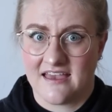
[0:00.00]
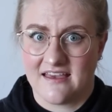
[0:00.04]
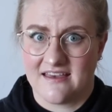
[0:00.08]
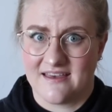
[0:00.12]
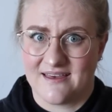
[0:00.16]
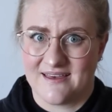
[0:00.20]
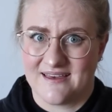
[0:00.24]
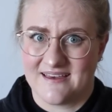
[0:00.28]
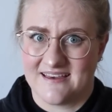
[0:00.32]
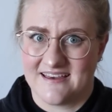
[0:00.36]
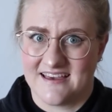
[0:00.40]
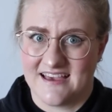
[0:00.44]

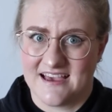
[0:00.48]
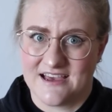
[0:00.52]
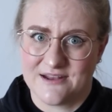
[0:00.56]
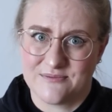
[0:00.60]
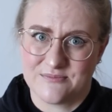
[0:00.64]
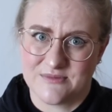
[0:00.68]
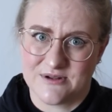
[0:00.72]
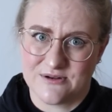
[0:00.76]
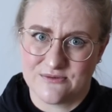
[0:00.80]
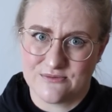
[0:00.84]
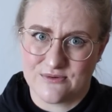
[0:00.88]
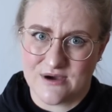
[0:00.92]

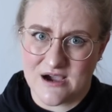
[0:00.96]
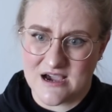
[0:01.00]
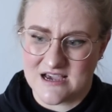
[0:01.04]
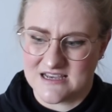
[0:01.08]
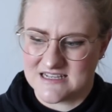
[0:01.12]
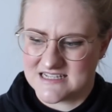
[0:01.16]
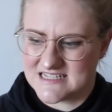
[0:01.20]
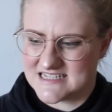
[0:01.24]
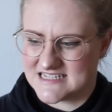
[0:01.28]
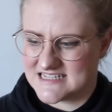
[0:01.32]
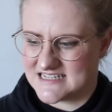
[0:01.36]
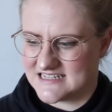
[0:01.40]

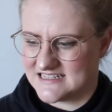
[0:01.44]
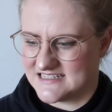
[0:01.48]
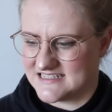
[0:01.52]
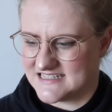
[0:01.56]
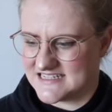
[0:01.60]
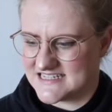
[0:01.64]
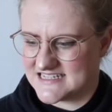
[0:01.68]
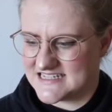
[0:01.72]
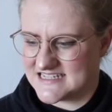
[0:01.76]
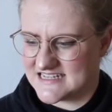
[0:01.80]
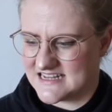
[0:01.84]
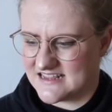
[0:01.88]
admin-wise
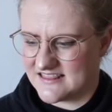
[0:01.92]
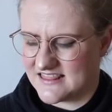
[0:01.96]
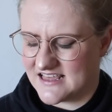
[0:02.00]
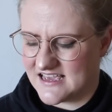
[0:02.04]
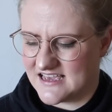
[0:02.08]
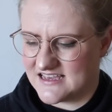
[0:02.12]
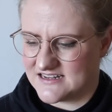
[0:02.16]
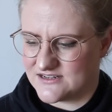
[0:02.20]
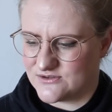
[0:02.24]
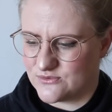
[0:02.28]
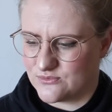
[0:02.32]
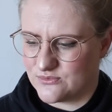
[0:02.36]
is
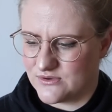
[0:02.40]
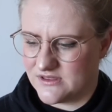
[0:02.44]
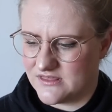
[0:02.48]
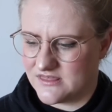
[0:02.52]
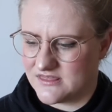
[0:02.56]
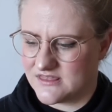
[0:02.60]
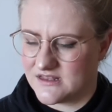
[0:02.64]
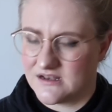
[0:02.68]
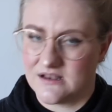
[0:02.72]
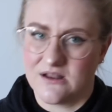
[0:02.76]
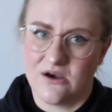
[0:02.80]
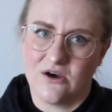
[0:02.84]
that
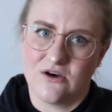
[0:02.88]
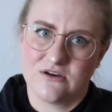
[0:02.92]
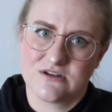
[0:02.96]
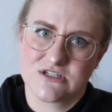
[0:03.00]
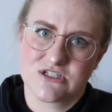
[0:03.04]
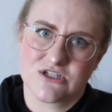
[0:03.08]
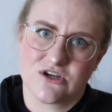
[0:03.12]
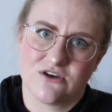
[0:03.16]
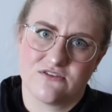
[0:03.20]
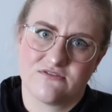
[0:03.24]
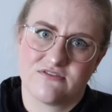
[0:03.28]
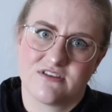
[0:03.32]
with the
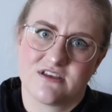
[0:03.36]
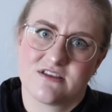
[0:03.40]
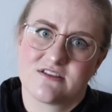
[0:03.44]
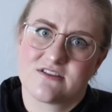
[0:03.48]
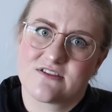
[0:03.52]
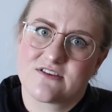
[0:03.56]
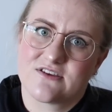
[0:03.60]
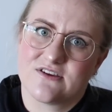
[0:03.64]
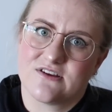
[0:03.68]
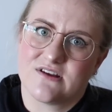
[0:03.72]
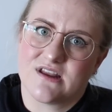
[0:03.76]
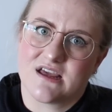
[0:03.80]
launch of
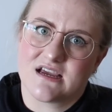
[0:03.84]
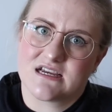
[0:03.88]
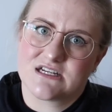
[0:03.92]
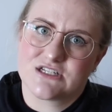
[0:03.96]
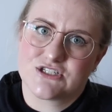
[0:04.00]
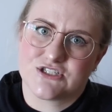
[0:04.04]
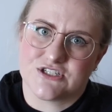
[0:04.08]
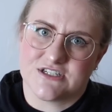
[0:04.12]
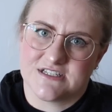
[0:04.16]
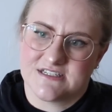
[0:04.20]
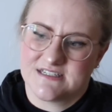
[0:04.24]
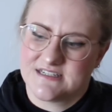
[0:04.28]
this
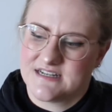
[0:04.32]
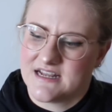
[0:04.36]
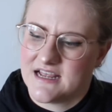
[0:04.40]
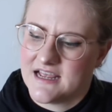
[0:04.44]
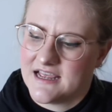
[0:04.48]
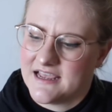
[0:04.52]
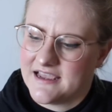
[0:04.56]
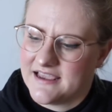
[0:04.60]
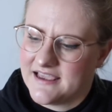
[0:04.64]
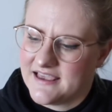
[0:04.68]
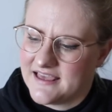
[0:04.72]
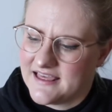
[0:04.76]
collection
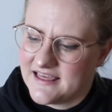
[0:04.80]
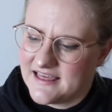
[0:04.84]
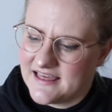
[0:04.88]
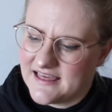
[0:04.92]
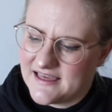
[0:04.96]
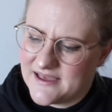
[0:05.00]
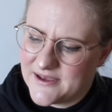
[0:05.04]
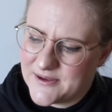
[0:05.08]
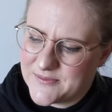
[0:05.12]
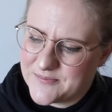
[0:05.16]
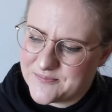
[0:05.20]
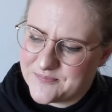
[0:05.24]

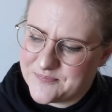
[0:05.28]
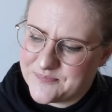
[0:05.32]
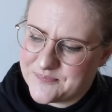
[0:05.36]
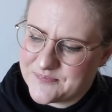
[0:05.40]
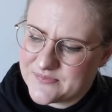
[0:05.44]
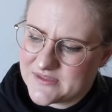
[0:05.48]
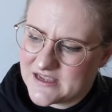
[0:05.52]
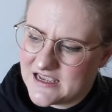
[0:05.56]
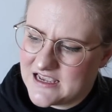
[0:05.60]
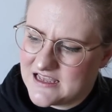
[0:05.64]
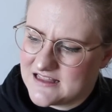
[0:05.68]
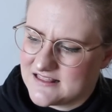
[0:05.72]

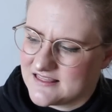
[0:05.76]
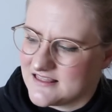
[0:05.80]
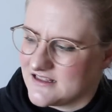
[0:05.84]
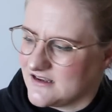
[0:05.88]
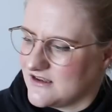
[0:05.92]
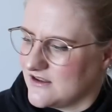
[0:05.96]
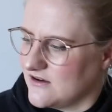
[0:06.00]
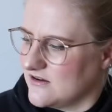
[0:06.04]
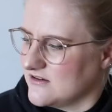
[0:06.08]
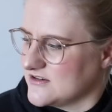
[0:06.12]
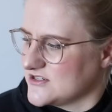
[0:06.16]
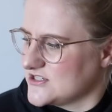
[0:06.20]
and the
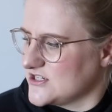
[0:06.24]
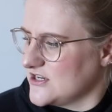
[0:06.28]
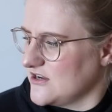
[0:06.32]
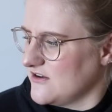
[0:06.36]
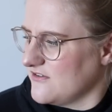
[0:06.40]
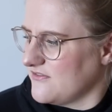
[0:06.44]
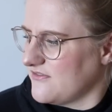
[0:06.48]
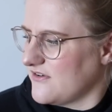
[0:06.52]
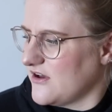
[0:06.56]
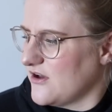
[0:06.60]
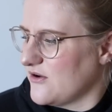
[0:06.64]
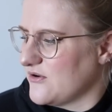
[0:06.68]
launch
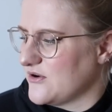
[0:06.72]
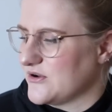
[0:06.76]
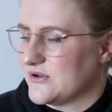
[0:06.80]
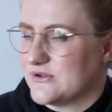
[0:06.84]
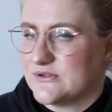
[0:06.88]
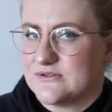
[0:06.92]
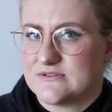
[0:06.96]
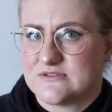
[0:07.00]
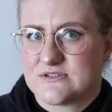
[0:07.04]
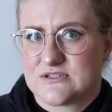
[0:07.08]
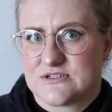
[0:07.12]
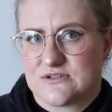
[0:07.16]
of our
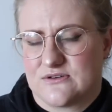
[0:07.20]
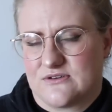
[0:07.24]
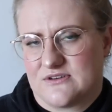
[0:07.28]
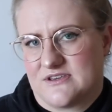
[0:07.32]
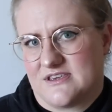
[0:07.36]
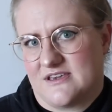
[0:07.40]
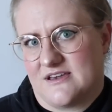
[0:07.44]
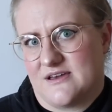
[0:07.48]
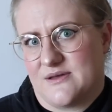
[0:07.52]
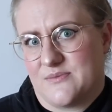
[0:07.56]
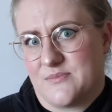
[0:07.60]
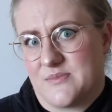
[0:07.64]
new sock
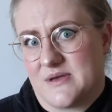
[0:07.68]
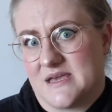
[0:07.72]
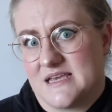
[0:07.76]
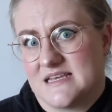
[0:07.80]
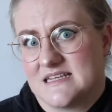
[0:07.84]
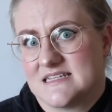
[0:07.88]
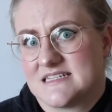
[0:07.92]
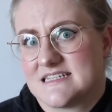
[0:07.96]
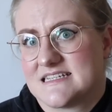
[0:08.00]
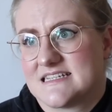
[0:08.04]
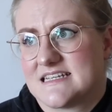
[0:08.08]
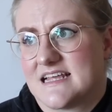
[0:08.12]
yarn
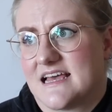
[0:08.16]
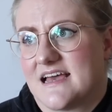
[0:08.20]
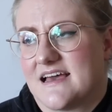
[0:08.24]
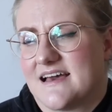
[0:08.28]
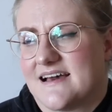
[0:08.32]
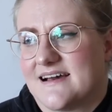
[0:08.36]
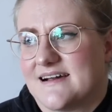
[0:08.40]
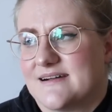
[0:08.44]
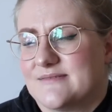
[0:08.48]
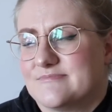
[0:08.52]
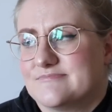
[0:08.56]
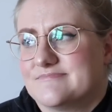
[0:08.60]
base,
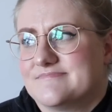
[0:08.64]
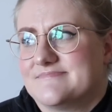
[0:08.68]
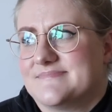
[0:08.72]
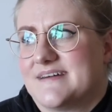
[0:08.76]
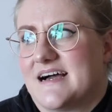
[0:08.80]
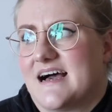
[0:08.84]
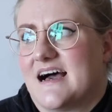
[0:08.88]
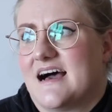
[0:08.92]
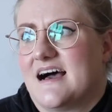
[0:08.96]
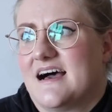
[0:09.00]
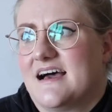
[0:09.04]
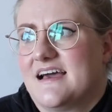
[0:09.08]

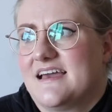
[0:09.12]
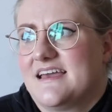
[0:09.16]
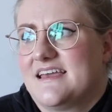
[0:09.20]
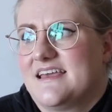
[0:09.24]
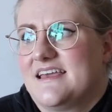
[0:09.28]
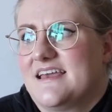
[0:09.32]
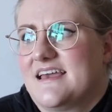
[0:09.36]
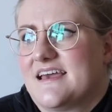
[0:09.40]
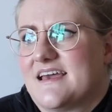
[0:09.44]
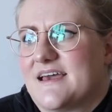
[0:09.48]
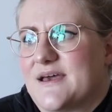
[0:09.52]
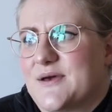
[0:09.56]

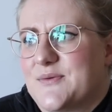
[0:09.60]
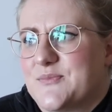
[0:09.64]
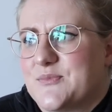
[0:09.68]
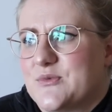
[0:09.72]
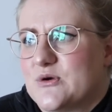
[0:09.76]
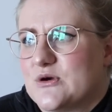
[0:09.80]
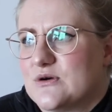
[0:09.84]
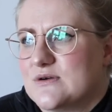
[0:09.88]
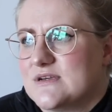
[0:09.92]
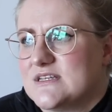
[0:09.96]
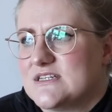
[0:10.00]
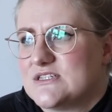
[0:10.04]
I am
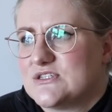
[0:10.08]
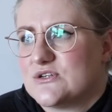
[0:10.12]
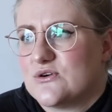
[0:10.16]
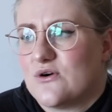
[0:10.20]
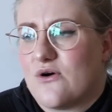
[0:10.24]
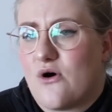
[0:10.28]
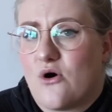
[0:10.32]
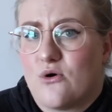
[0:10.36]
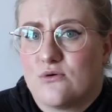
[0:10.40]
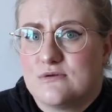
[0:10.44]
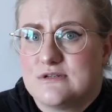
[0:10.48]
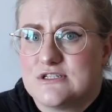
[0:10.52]
going to
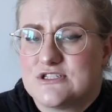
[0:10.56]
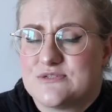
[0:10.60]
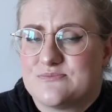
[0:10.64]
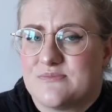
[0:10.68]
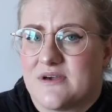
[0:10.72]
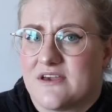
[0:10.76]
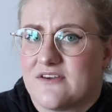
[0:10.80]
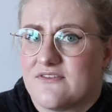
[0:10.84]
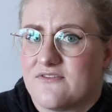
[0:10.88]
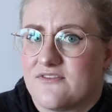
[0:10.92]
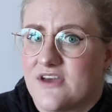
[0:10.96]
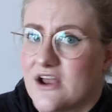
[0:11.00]
host
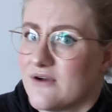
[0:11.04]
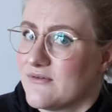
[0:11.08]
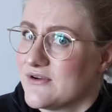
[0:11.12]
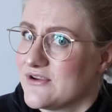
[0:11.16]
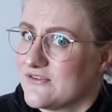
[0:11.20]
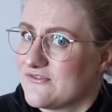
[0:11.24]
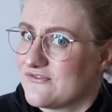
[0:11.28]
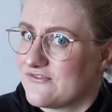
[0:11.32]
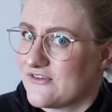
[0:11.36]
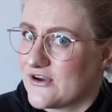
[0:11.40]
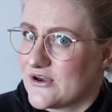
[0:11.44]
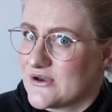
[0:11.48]
my
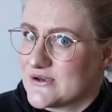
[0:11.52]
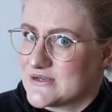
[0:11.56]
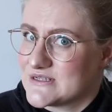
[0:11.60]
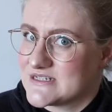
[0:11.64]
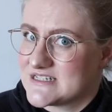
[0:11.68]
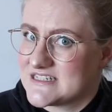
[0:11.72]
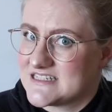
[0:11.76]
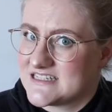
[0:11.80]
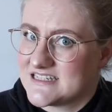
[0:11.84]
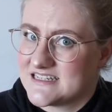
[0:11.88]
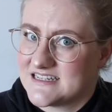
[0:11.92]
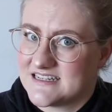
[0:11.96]
very
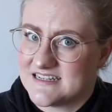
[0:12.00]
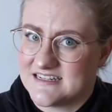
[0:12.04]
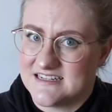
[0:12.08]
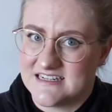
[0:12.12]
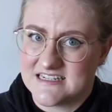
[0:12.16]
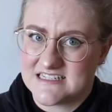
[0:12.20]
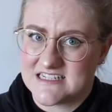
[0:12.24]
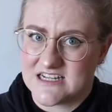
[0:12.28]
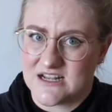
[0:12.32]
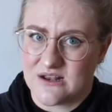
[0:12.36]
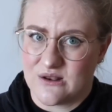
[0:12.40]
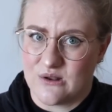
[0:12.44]
first
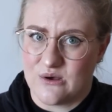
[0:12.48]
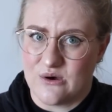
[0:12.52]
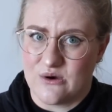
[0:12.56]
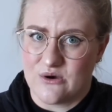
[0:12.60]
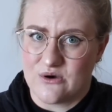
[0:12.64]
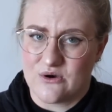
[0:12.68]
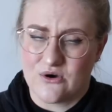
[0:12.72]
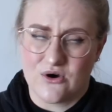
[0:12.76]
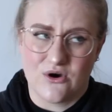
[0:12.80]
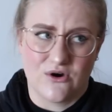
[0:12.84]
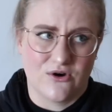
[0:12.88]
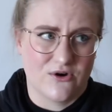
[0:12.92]
knit
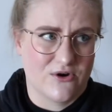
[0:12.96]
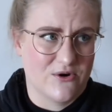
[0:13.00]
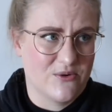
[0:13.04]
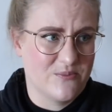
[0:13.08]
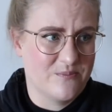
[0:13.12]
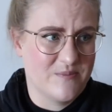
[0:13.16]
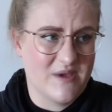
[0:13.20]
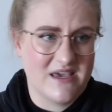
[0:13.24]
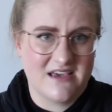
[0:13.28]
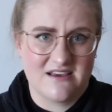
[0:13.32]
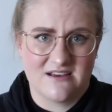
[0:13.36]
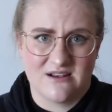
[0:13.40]
along or
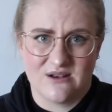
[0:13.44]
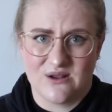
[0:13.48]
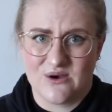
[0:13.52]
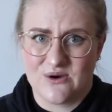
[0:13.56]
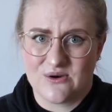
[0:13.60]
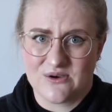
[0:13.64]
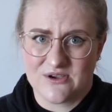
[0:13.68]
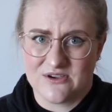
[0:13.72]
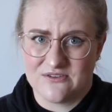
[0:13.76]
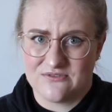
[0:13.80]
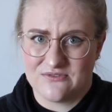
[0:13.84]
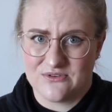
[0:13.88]
make
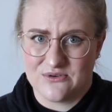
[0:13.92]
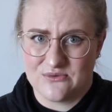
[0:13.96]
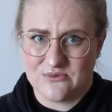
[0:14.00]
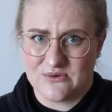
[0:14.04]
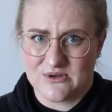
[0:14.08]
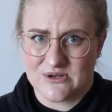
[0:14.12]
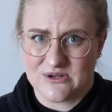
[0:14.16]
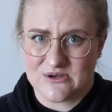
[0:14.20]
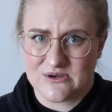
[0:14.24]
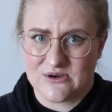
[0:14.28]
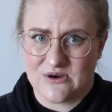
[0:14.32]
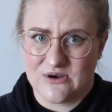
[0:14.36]
along, if you
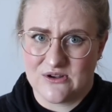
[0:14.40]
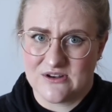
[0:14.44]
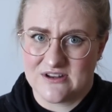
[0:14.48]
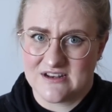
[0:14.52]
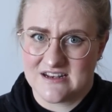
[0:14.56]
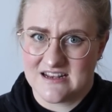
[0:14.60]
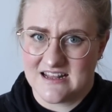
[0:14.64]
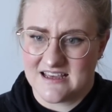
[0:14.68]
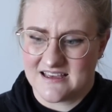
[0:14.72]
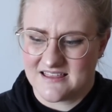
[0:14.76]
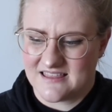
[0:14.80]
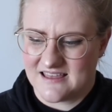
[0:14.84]
want to call
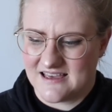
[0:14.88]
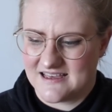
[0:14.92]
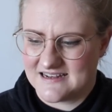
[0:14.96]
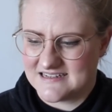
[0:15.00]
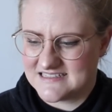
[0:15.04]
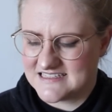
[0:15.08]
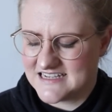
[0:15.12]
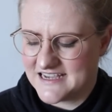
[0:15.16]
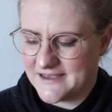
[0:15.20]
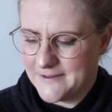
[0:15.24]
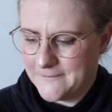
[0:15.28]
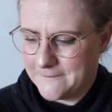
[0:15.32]
it like that.